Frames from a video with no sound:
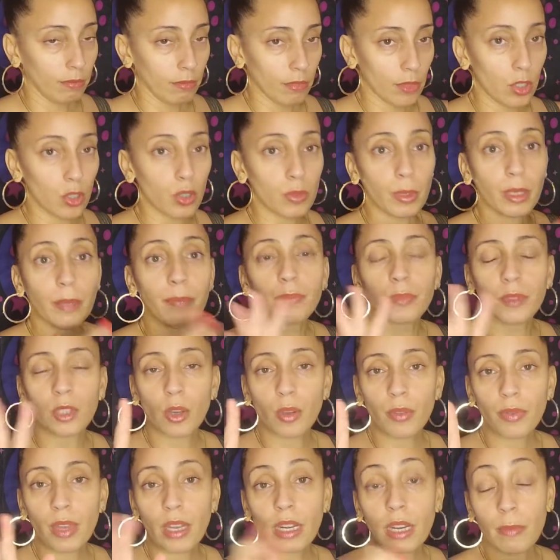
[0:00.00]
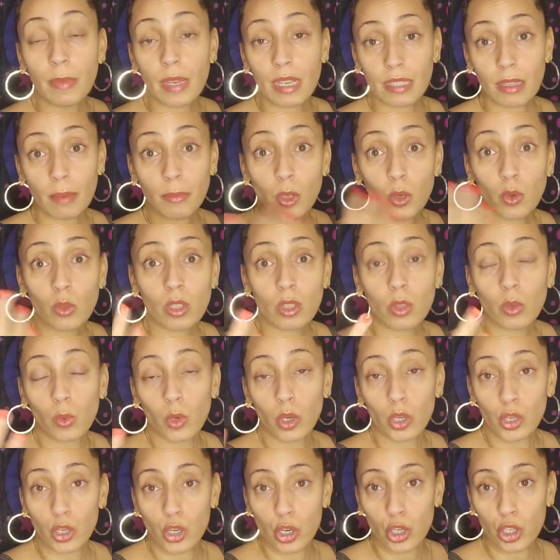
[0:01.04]
excuse me, don't think that because I'm using the
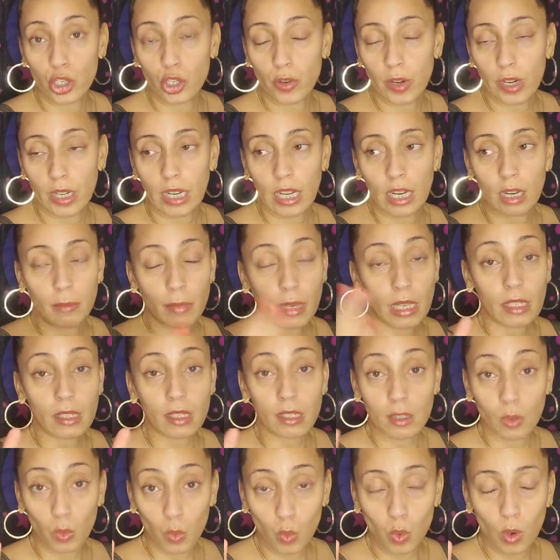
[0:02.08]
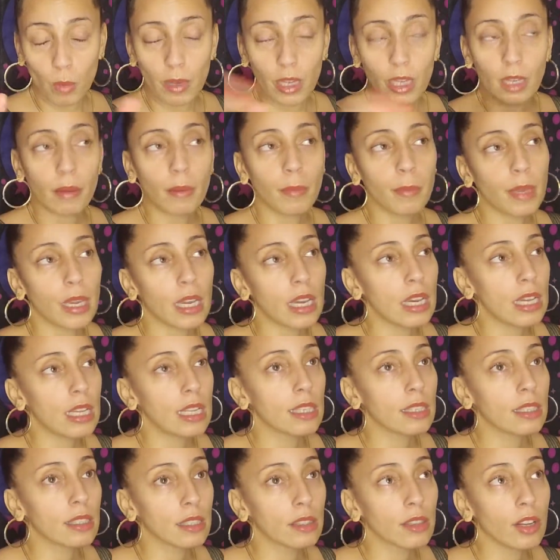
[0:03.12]
word nurturing that it means it's a woman
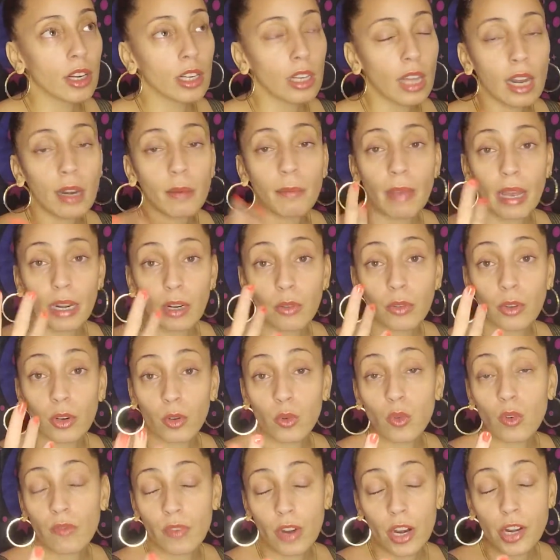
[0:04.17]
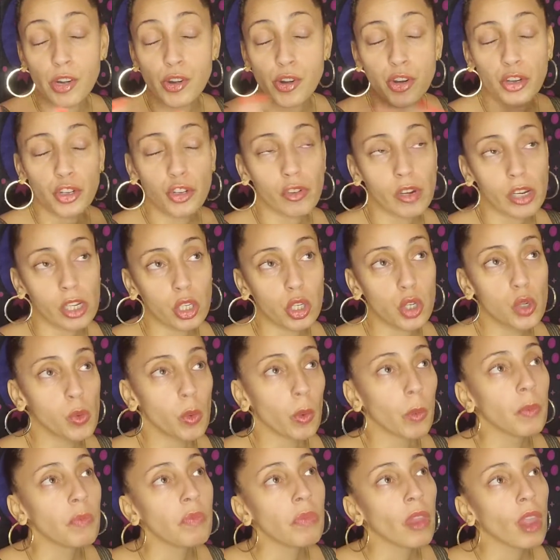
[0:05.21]
because there are a lot of men out there who are very nurturing too.
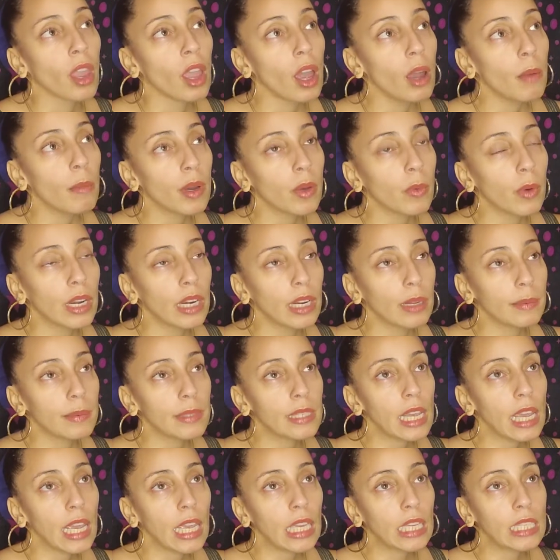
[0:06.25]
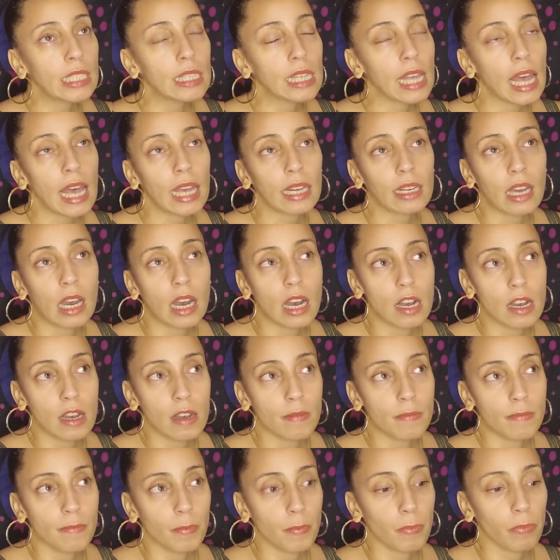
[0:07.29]
But what I'm saying is that
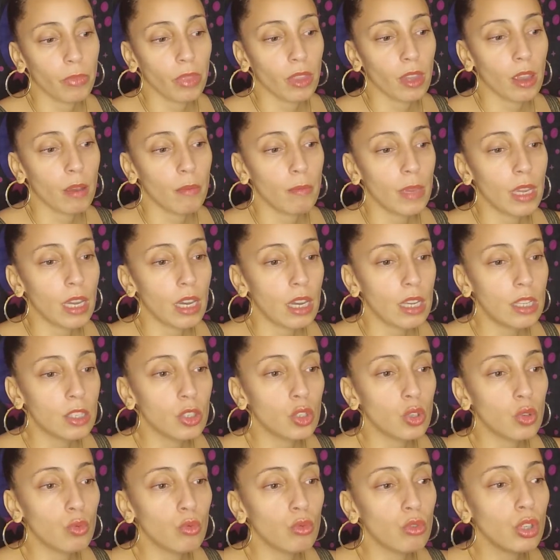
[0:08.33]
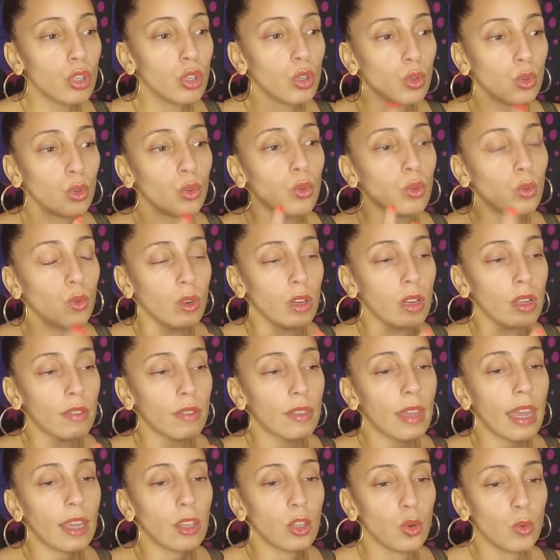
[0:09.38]
um, because you knew
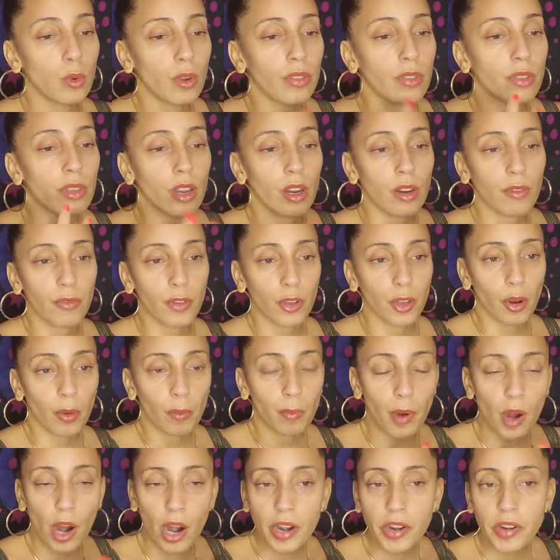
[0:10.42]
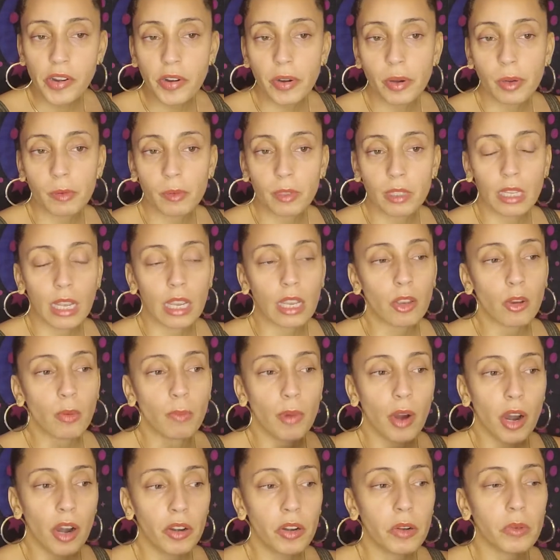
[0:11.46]
that you were there for your partner, it was like your
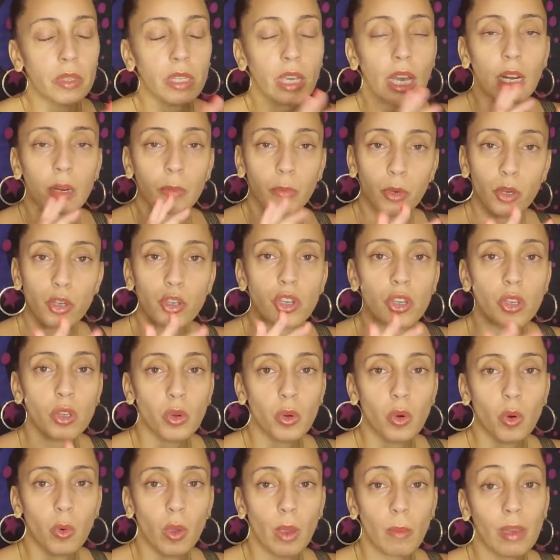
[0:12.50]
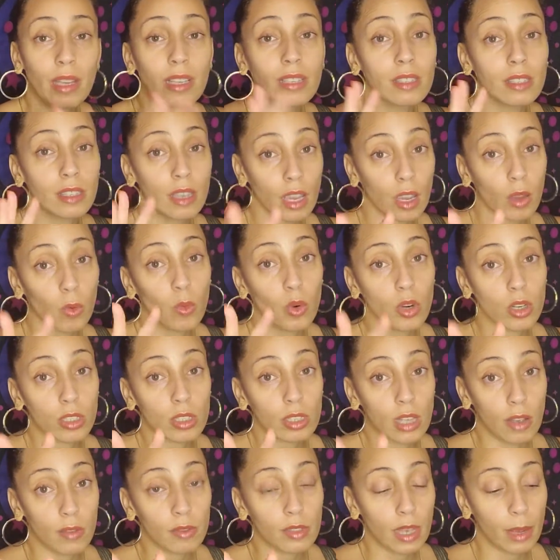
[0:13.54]
partner was kind of pushing you away because they were
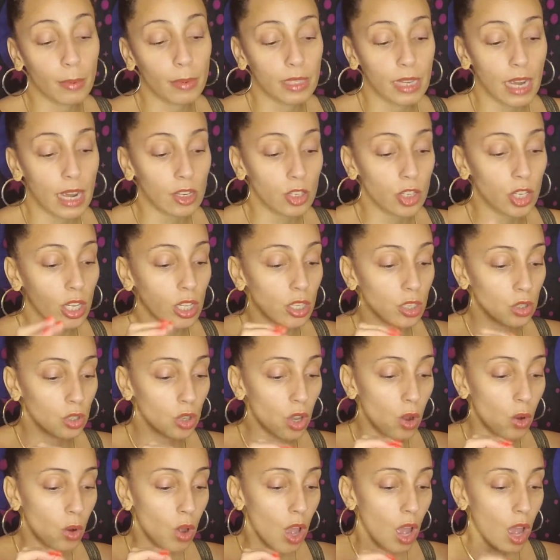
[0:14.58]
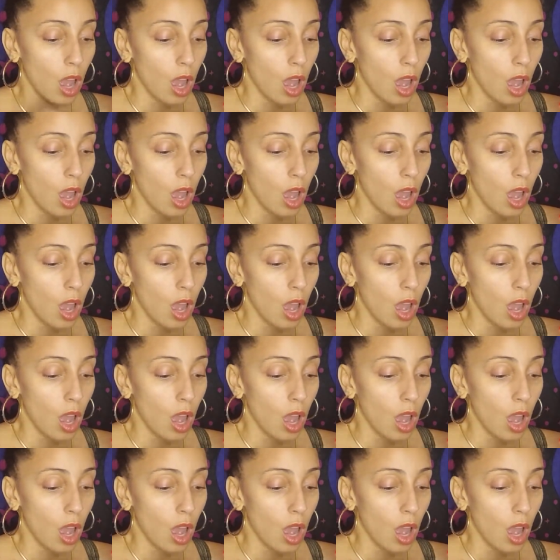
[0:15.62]
self sabotaging. So